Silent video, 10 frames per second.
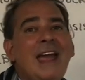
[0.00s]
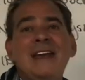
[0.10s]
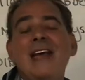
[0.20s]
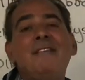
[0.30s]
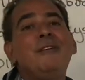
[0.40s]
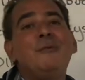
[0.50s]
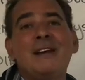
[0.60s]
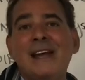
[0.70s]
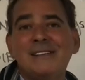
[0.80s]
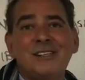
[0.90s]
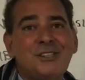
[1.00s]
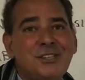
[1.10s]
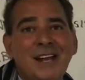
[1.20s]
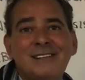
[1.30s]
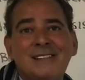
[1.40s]
and everyone has the
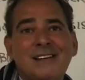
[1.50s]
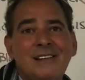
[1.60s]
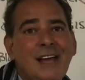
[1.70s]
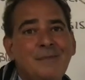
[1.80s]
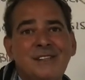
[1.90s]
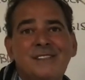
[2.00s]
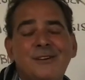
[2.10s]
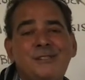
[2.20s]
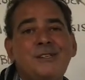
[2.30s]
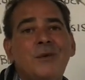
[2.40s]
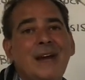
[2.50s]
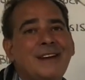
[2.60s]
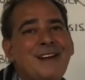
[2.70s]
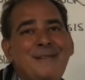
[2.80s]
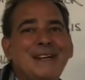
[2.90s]
chance to climb the
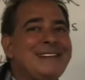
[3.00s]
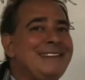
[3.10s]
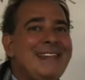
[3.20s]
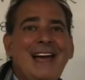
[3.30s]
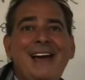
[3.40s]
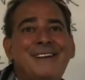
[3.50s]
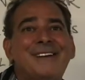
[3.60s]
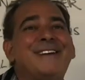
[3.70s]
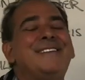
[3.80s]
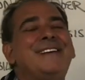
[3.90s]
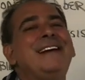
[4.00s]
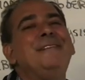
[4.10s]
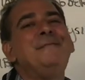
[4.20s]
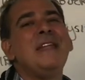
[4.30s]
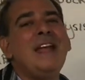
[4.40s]
socioeconomic ladder,
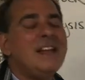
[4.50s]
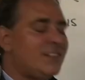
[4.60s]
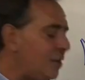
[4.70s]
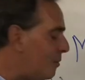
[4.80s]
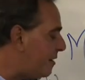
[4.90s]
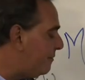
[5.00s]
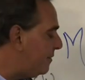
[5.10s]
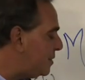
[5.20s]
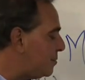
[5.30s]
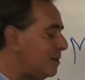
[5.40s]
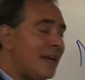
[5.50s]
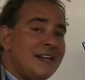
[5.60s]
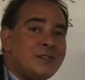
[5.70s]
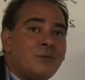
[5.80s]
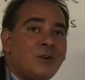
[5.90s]
right? So you want to
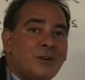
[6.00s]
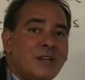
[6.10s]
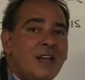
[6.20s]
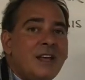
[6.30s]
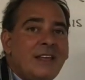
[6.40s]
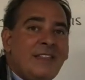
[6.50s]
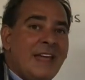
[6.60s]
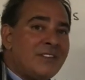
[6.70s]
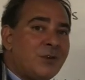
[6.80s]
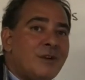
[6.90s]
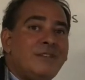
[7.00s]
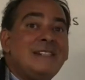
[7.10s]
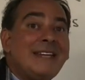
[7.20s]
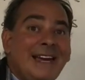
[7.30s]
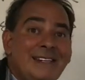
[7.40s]
visualize a world and that sort of
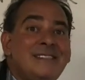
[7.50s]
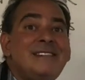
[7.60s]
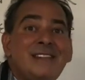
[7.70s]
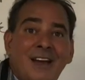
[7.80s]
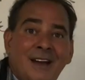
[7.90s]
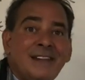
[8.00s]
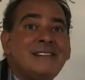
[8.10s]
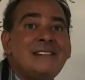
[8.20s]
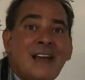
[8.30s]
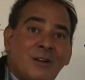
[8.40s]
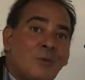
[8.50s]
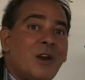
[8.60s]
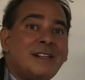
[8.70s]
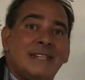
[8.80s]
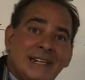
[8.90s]
entices the audience now to
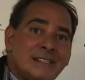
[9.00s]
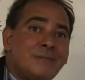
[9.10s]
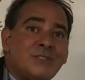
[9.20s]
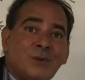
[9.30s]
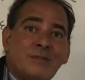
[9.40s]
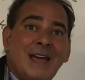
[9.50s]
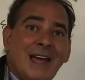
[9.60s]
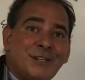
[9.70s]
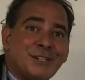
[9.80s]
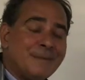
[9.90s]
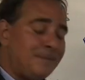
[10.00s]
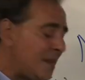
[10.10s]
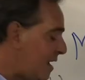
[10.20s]
want to take some sort of action.